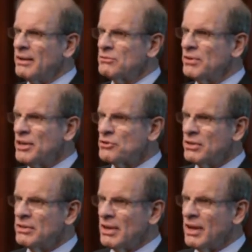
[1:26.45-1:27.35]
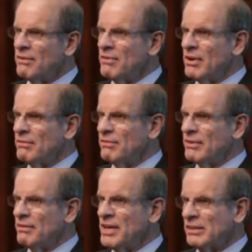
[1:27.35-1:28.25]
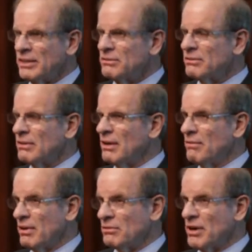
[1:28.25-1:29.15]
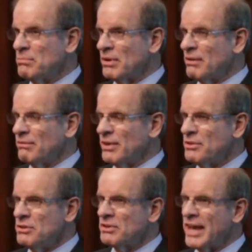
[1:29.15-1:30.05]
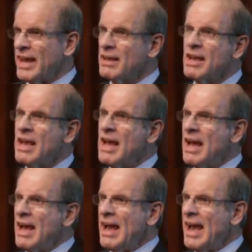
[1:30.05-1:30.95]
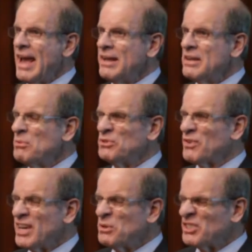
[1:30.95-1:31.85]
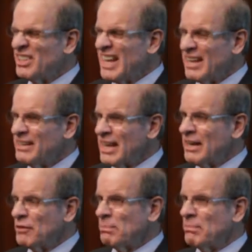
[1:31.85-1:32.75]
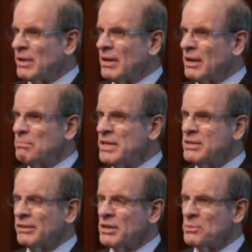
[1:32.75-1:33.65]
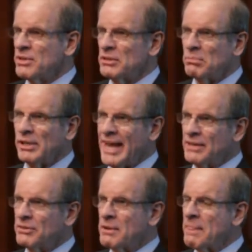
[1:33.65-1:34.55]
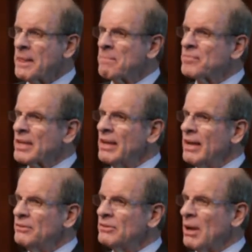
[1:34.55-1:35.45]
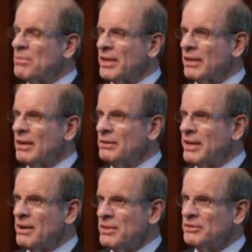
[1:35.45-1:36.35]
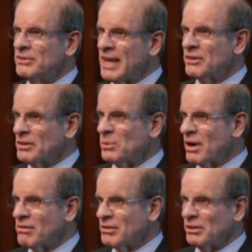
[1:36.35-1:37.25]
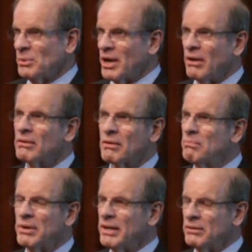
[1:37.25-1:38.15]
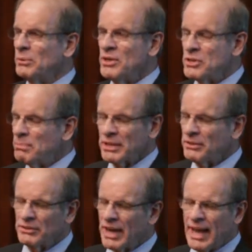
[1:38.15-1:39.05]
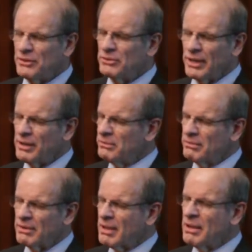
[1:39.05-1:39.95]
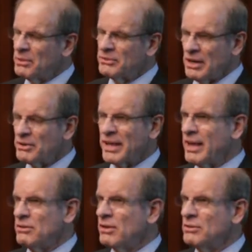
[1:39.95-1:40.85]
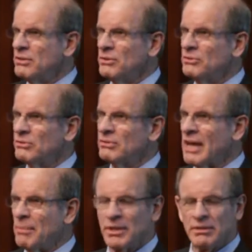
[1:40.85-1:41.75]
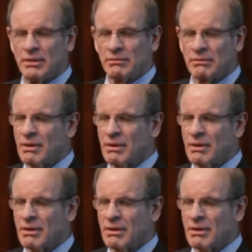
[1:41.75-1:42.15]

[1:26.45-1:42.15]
tradition of England, of the UK, and he was a negative opinion leader within the plant. And so I'm thinking, oh no, this is not going to work really well. But Luigi picked his guy, so we said, okay, you can use Don McNeil.